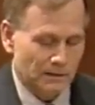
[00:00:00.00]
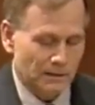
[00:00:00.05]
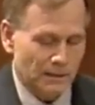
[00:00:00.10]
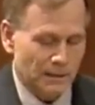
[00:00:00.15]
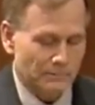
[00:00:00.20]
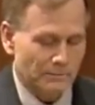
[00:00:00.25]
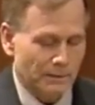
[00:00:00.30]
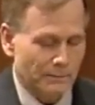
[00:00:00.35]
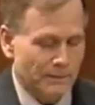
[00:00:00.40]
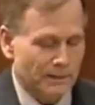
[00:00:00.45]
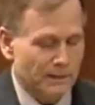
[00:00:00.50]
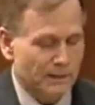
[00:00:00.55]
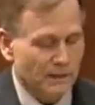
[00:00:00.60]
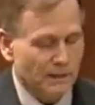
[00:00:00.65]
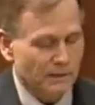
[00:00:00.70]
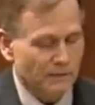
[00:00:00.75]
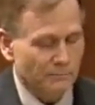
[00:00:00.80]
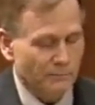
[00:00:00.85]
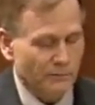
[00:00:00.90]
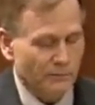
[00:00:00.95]
Let me
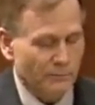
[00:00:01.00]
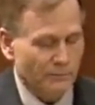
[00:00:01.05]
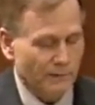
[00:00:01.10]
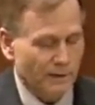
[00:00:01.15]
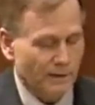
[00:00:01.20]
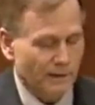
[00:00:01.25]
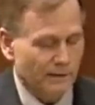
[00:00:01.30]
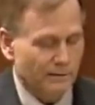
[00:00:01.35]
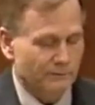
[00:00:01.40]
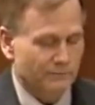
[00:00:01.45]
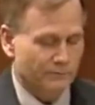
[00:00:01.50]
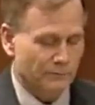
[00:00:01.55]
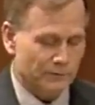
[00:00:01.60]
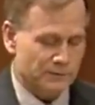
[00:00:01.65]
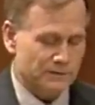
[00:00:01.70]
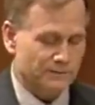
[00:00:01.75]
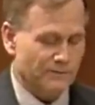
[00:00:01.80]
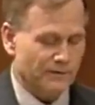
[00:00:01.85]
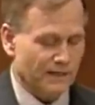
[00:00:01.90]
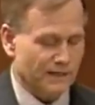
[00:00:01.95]
begin with my
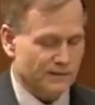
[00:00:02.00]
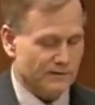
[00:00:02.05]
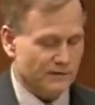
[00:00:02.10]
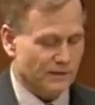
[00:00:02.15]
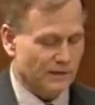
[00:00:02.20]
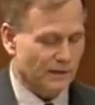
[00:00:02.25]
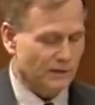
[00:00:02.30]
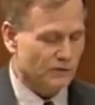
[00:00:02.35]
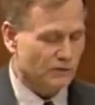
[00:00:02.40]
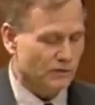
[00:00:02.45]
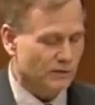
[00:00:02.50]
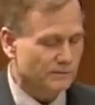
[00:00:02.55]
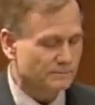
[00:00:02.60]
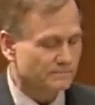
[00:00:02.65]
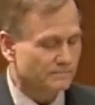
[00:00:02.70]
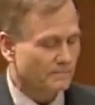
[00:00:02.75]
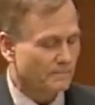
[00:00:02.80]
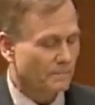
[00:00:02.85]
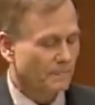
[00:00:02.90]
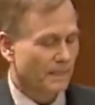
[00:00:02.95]
first
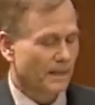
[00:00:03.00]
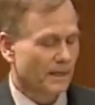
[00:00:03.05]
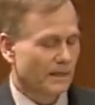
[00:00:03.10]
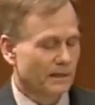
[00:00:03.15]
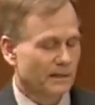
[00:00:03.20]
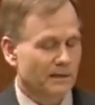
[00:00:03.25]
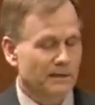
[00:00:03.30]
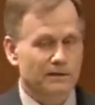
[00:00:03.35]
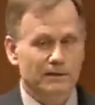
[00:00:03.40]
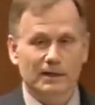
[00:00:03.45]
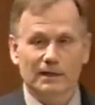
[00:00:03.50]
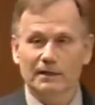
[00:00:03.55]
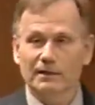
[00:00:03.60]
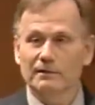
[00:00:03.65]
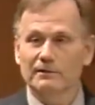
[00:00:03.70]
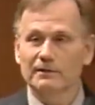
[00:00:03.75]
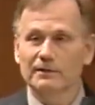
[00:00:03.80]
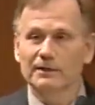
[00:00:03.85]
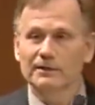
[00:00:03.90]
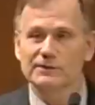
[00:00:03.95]
fascination, and
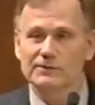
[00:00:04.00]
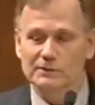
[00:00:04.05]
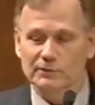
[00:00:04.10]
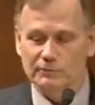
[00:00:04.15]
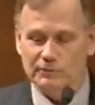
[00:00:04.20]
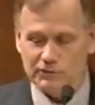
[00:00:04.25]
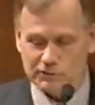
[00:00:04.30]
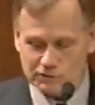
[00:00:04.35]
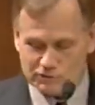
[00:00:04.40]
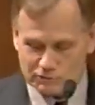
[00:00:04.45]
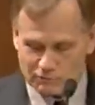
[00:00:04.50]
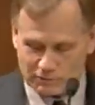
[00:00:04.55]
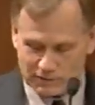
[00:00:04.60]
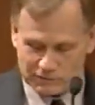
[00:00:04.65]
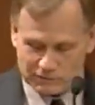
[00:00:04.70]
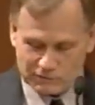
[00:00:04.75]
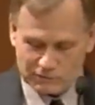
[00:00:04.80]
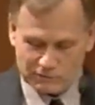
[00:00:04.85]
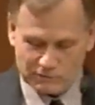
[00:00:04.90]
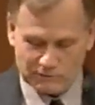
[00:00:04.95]
that is of the
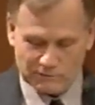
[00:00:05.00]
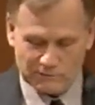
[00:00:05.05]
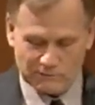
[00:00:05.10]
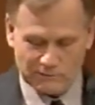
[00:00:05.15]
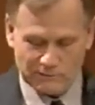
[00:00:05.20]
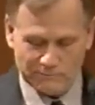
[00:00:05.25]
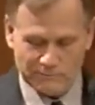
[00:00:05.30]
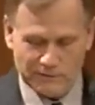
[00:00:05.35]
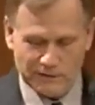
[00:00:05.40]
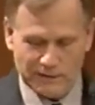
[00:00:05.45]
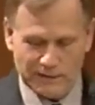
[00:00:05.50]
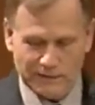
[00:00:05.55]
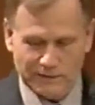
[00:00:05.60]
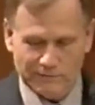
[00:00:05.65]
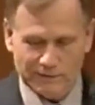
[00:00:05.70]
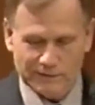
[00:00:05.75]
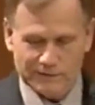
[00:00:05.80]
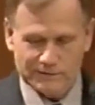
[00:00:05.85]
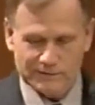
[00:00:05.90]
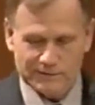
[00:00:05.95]
structure of the
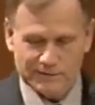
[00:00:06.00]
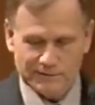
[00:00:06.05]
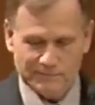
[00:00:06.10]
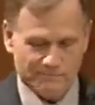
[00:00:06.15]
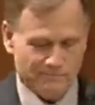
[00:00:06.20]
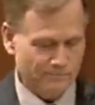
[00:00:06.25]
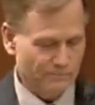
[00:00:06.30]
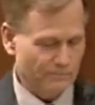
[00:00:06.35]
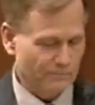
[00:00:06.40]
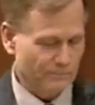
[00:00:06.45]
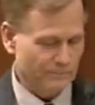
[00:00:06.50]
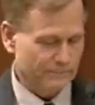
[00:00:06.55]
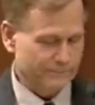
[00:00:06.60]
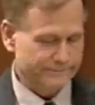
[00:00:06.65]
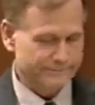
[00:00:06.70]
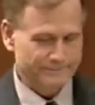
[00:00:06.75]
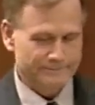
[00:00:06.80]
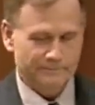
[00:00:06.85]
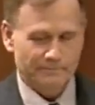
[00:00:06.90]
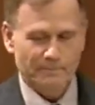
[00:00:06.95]
larynx.
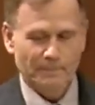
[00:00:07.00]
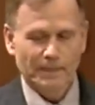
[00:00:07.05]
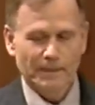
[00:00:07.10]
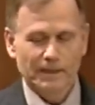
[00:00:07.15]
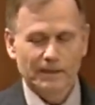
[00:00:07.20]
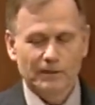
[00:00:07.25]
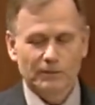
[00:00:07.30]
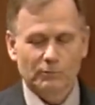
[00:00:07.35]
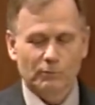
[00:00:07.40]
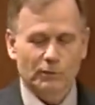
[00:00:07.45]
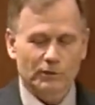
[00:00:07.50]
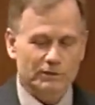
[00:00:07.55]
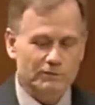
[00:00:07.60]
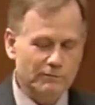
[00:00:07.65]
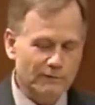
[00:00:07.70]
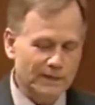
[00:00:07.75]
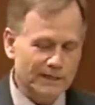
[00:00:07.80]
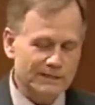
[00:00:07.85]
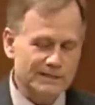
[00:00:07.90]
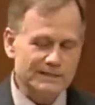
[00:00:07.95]
What
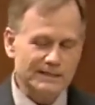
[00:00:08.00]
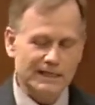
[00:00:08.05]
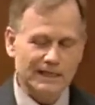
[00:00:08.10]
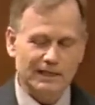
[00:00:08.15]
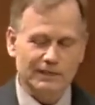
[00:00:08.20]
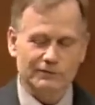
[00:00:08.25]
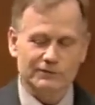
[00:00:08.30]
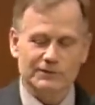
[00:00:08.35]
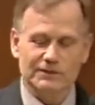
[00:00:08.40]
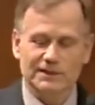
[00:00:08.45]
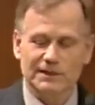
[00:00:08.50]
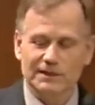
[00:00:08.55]
great sounds